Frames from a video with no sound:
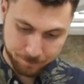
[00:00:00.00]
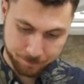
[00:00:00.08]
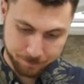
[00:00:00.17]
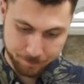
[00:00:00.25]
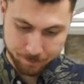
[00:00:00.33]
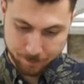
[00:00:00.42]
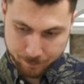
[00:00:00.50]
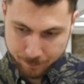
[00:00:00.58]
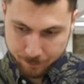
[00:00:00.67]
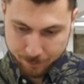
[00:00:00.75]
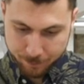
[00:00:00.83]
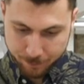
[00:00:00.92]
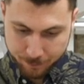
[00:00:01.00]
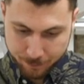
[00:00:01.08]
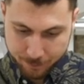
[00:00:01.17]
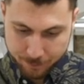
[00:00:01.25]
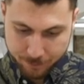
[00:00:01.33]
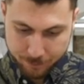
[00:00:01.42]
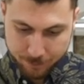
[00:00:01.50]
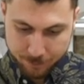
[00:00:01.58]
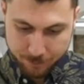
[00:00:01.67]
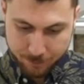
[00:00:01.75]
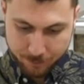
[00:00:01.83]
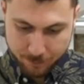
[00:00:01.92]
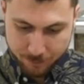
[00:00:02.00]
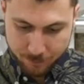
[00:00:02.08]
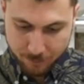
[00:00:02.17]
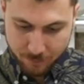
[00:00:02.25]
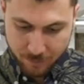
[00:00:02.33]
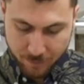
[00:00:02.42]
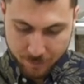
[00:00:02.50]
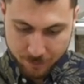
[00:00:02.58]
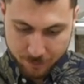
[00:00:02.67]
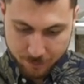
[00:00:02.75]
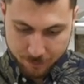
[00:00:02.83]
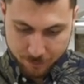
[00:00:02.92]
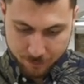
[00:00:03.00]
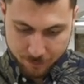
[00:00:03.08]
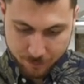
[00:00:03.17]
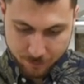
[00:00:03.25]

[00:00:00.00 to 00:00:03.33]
(no one is talking)